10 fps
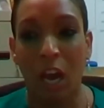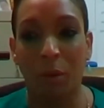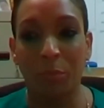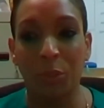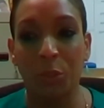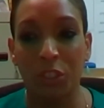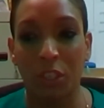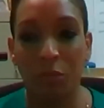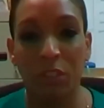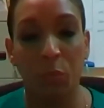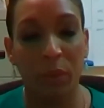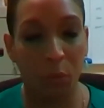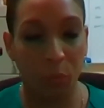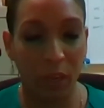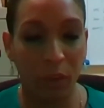
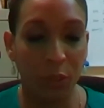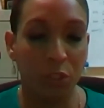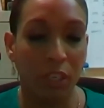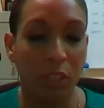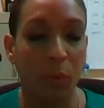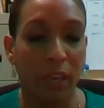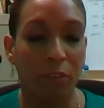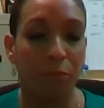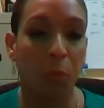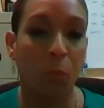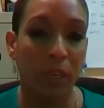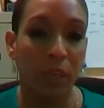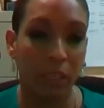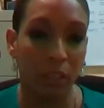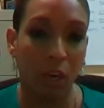We'll usually wait for
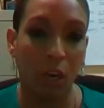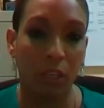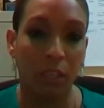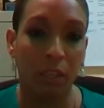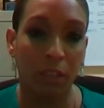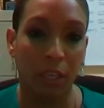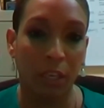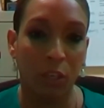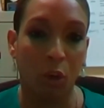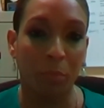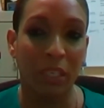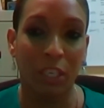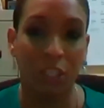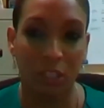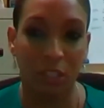word on the
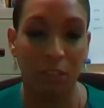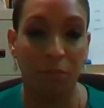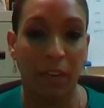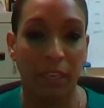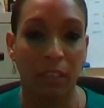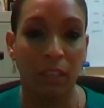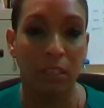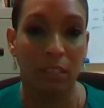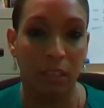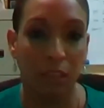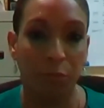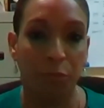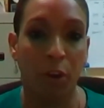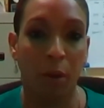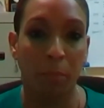nominations, the final listing
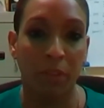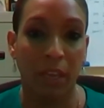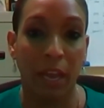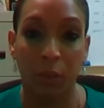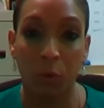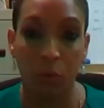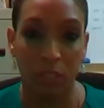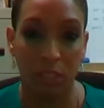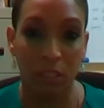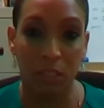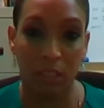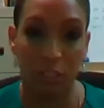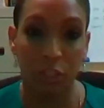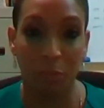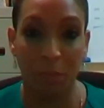from the headquarters
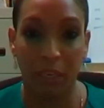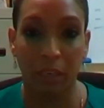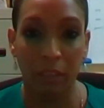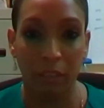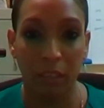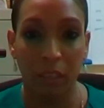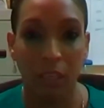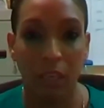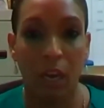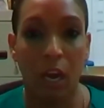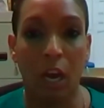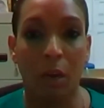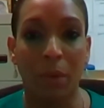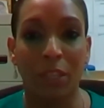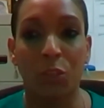in Jamaica.
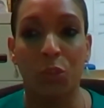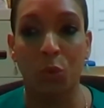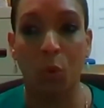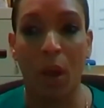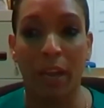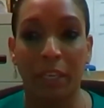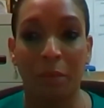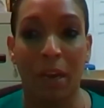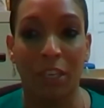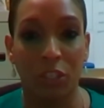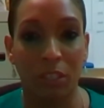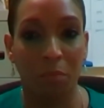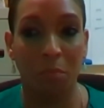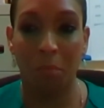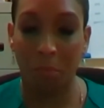And so I
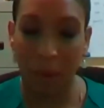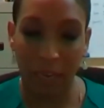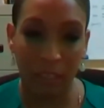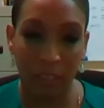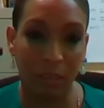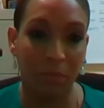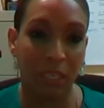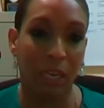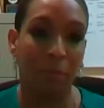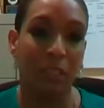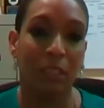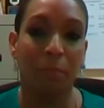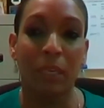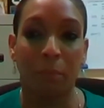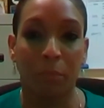imagine by sometime in
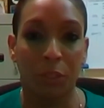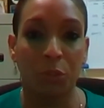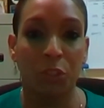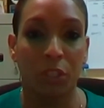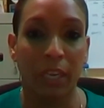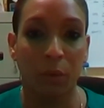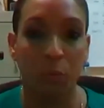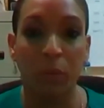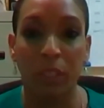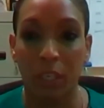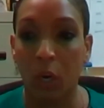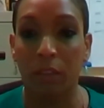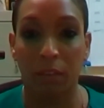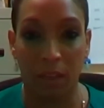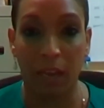September, you should get word
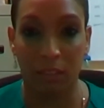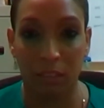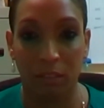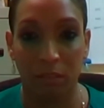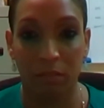on that.